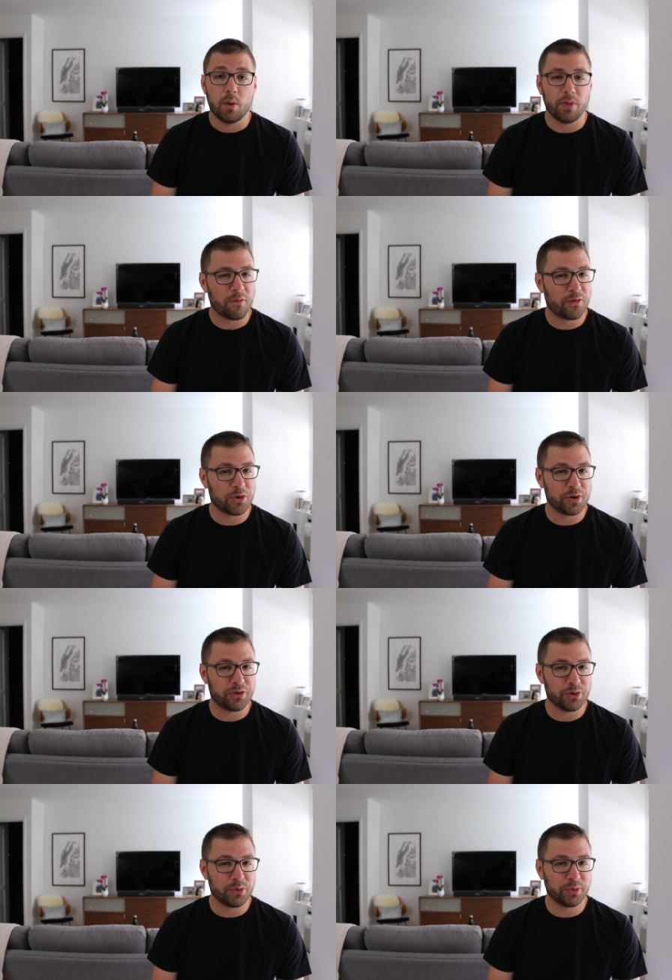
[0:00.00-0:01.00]
Without further
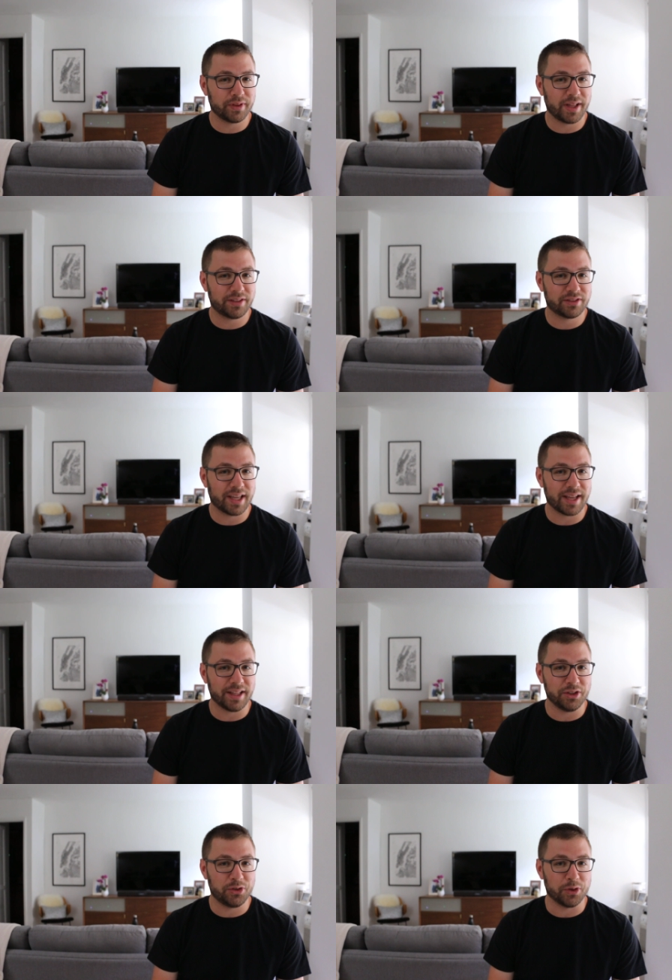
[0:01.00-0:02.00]
ado, let's get
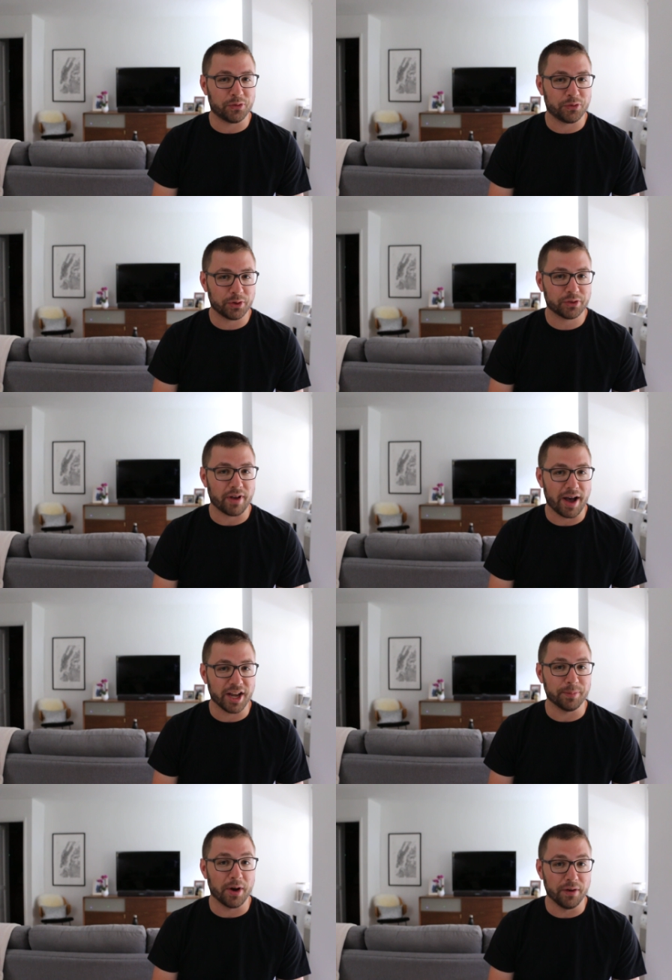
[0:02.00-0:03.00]
into the first
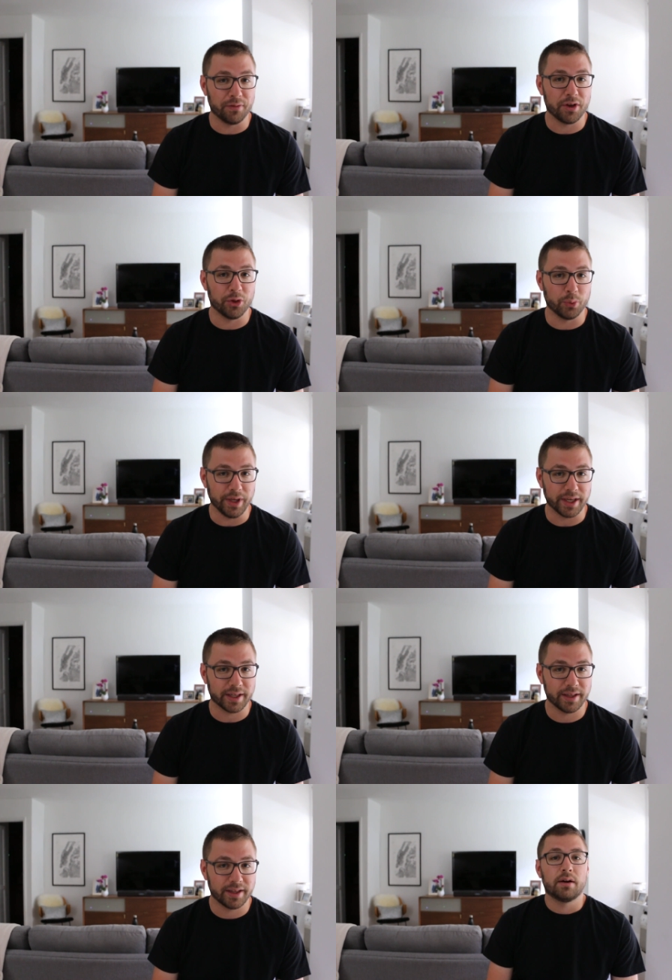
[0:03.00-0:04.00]
item of the
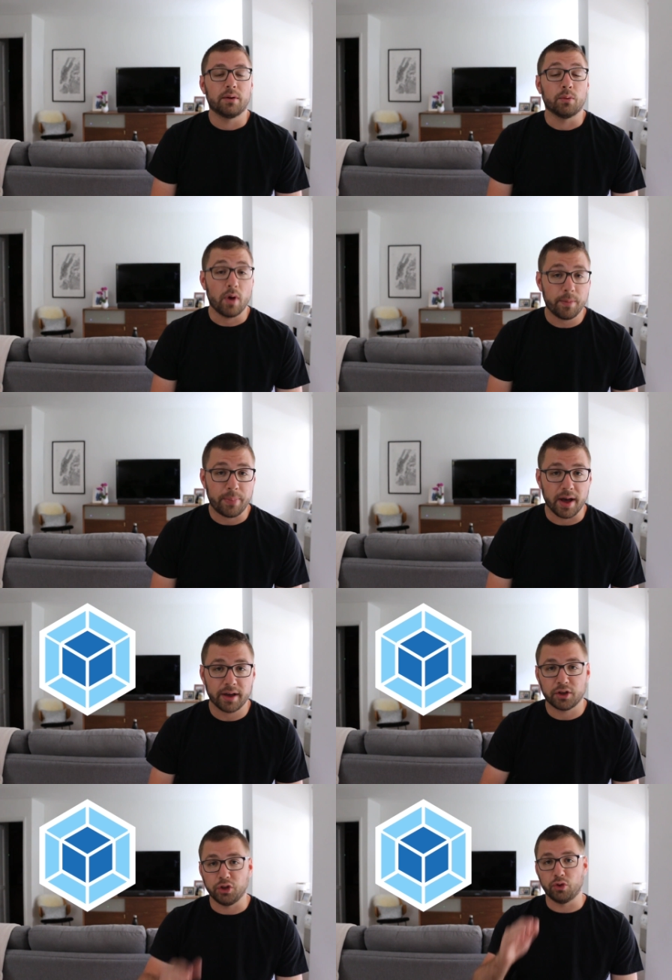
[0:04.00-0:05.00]
week.
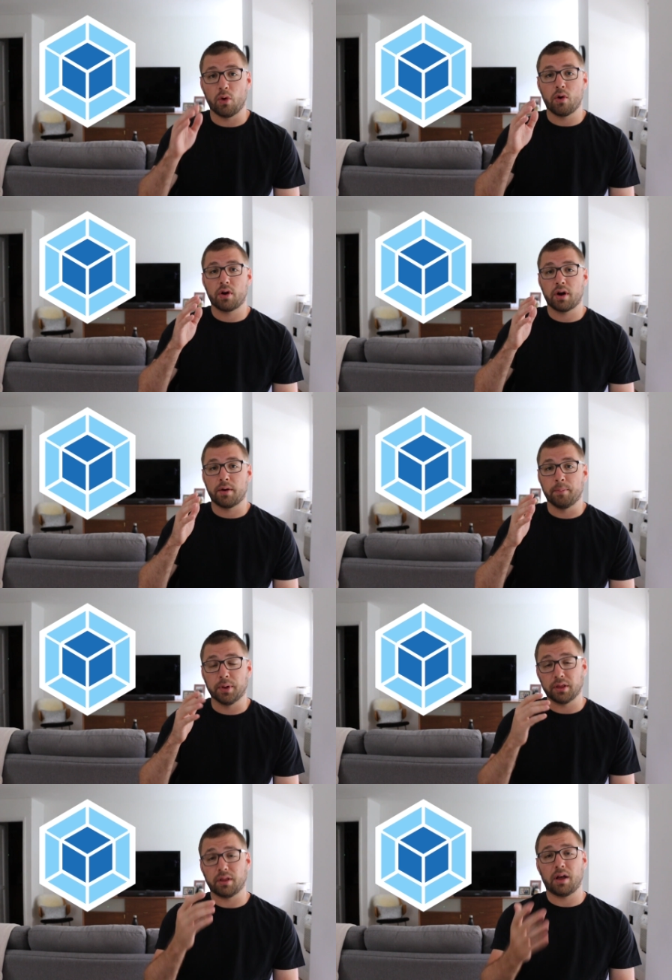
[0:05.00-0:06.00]
Webpack, your
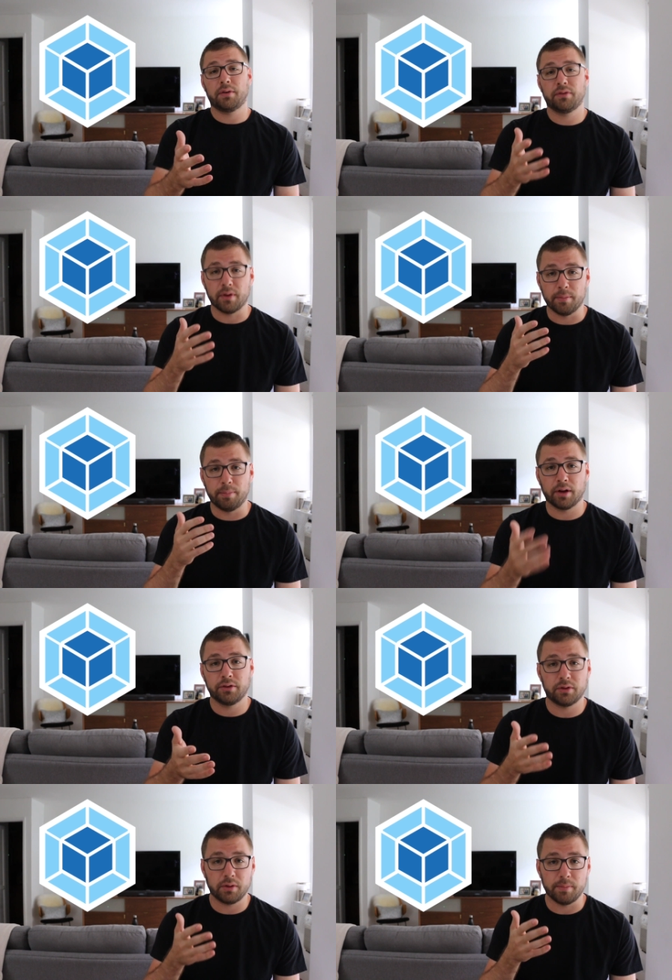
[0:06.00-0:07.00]
beloved
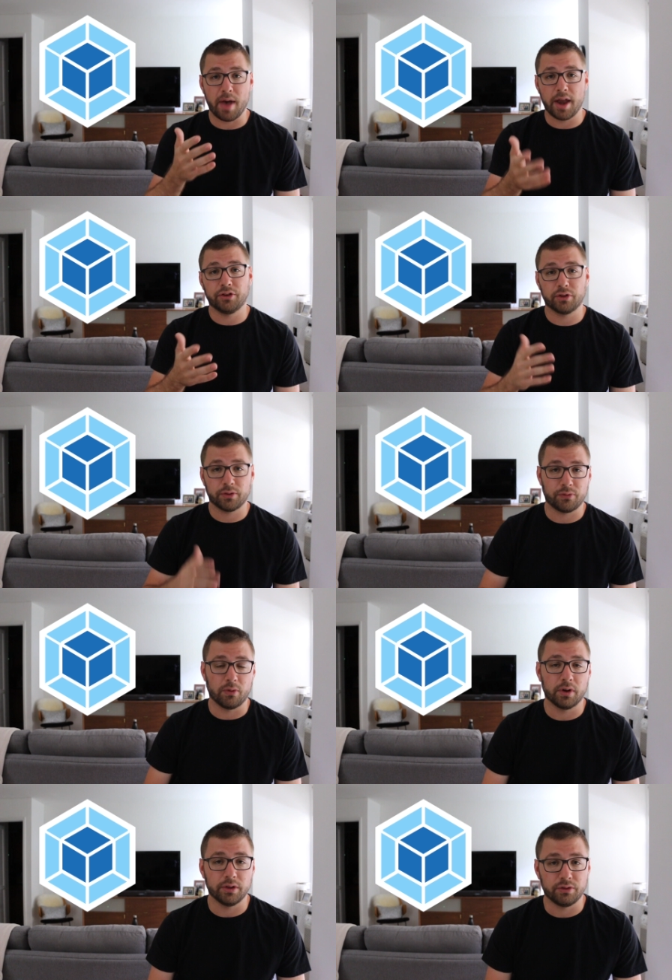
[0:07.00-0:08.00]
bundle manager
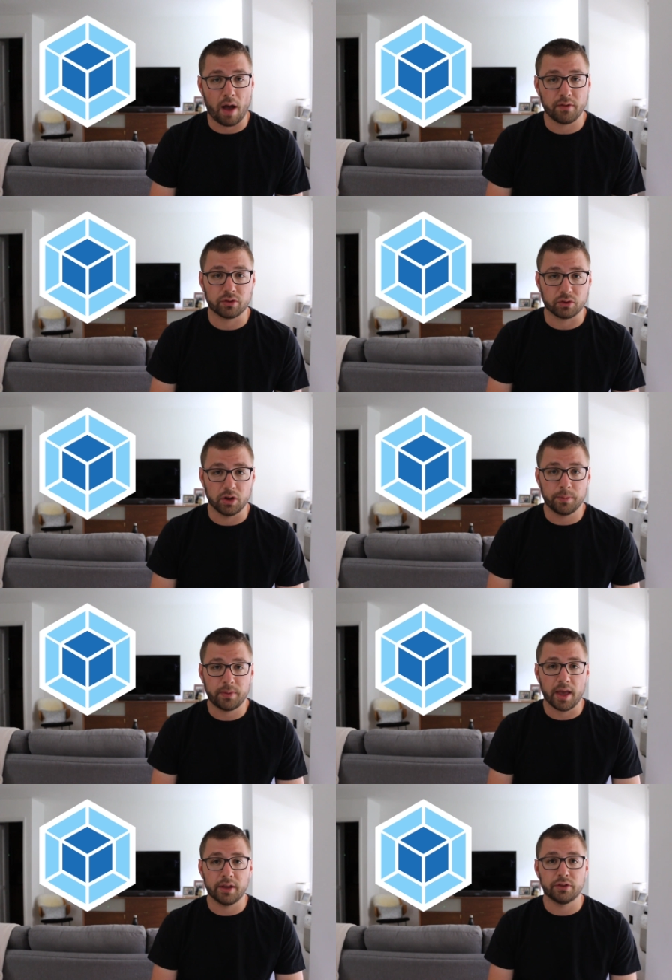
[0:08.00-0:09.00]
for
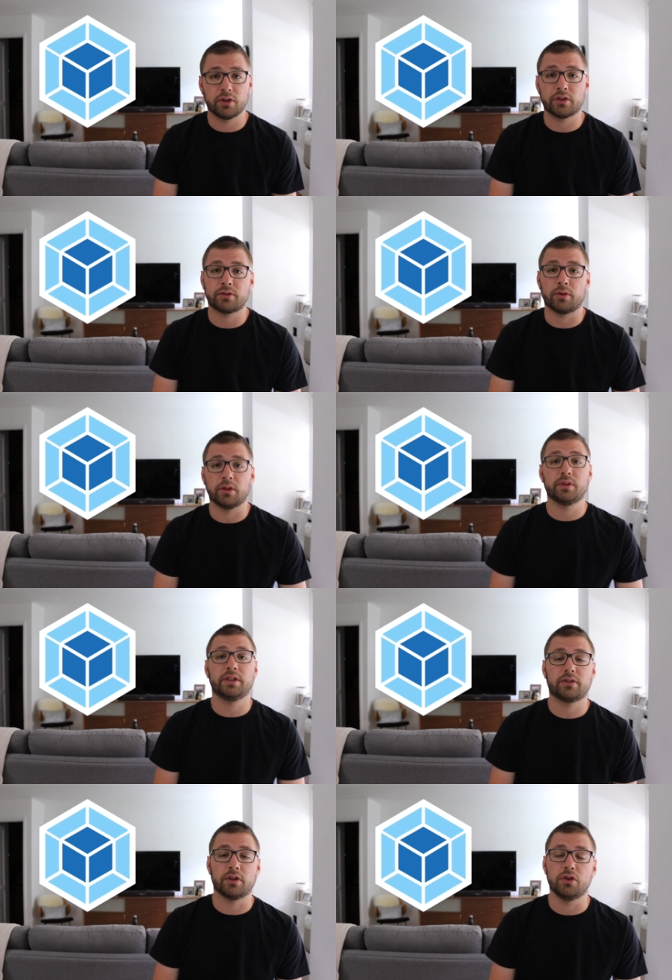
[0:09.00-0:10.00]
JavaScript, has just
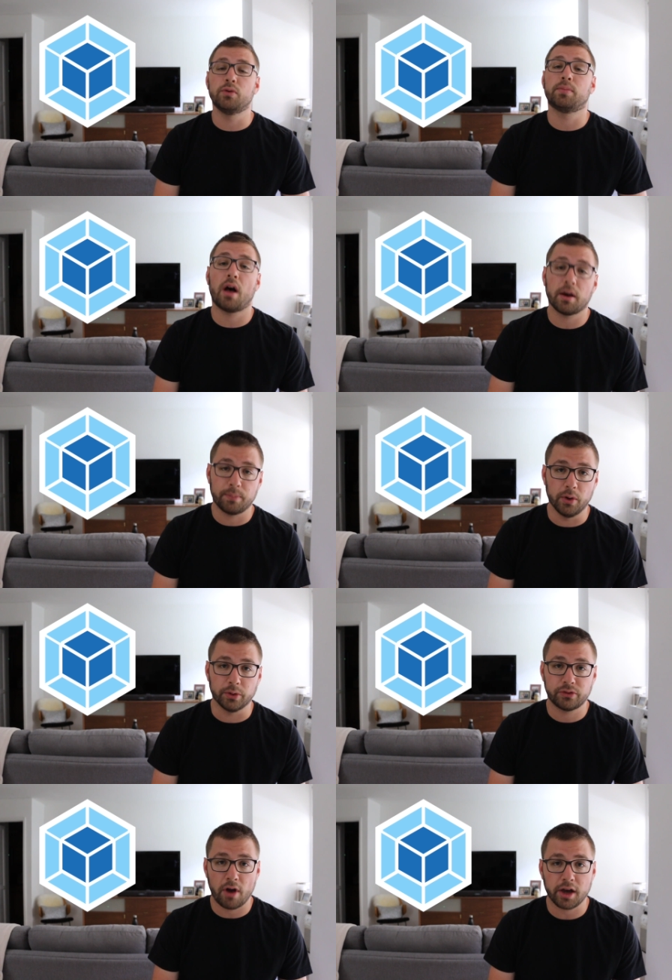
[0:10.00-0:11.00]
released a new blog
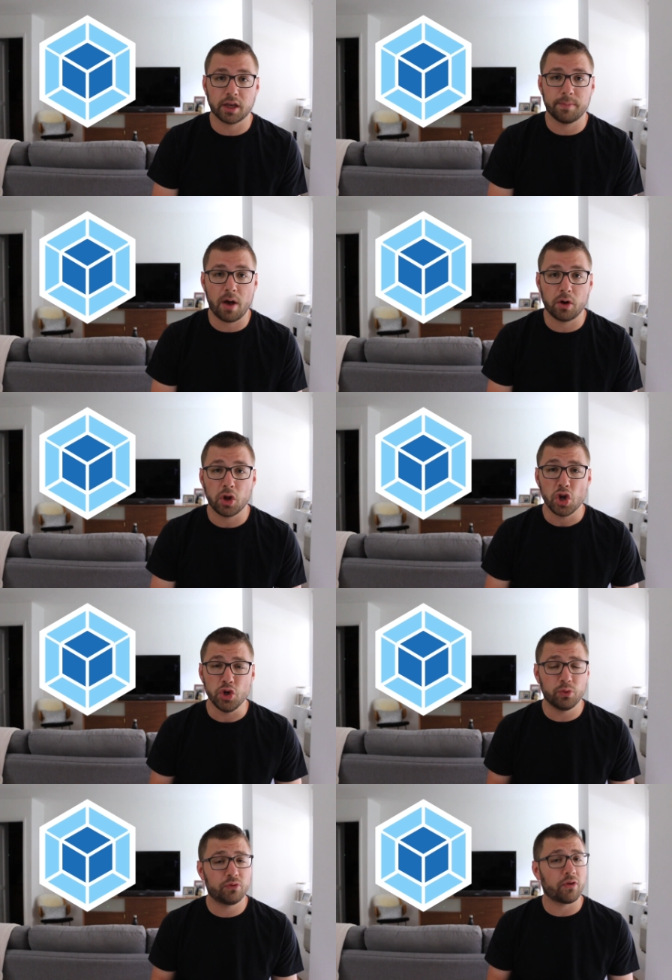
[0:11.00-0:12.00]
post talking about
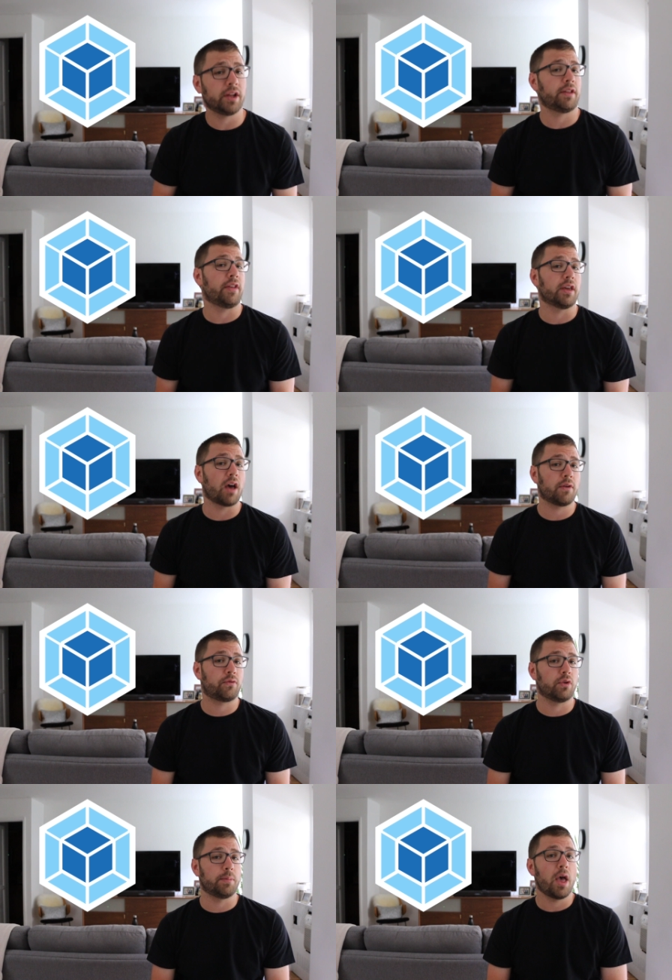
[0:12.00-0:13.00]
new funding that they
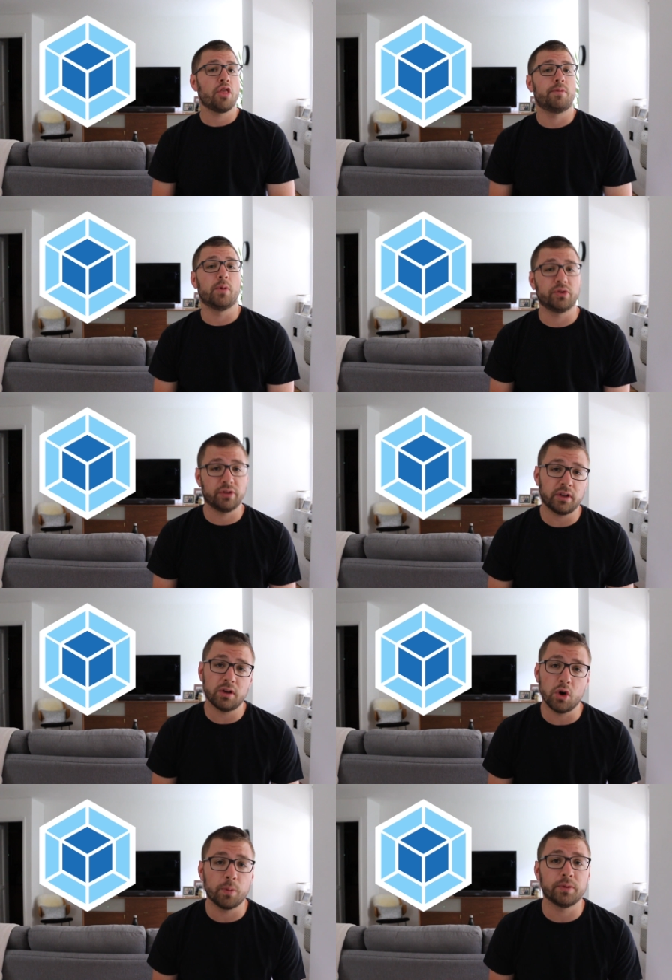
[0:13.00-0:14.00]
got from the
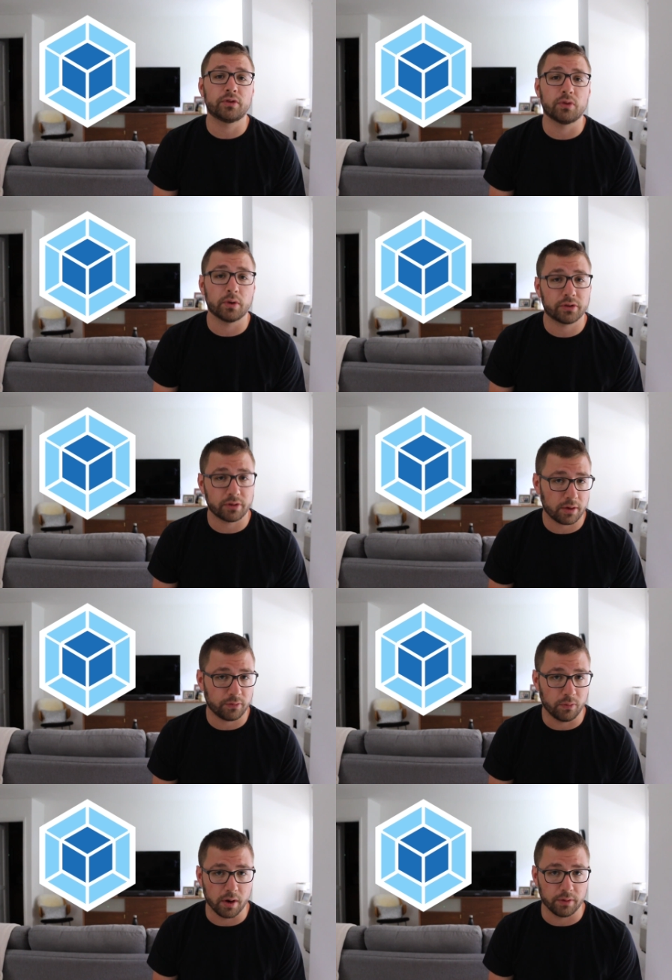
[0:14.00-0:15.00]
Mozilla Open Source
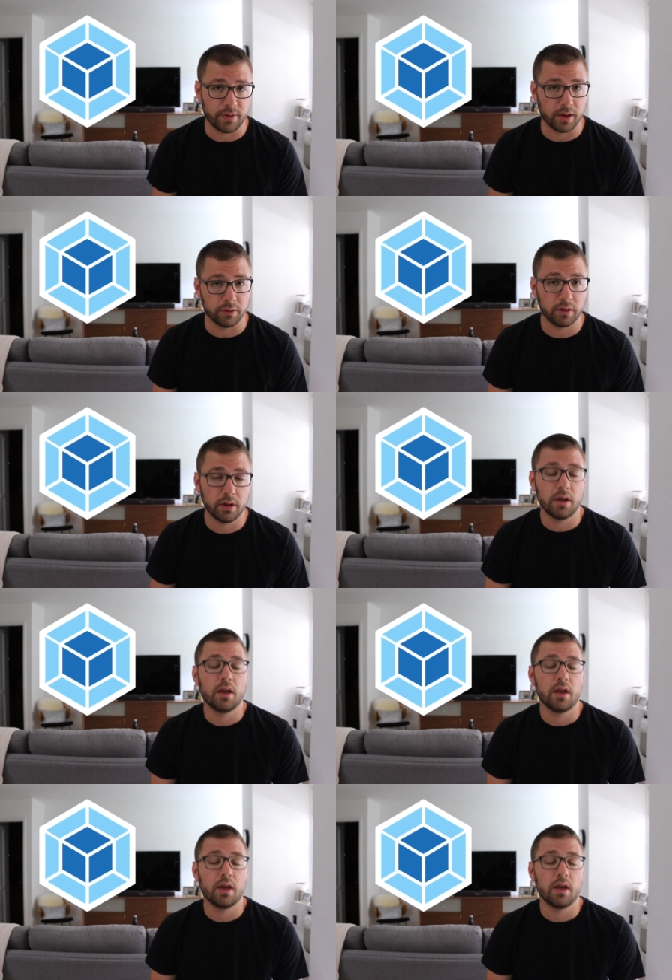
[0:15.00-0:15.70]
Software Fund.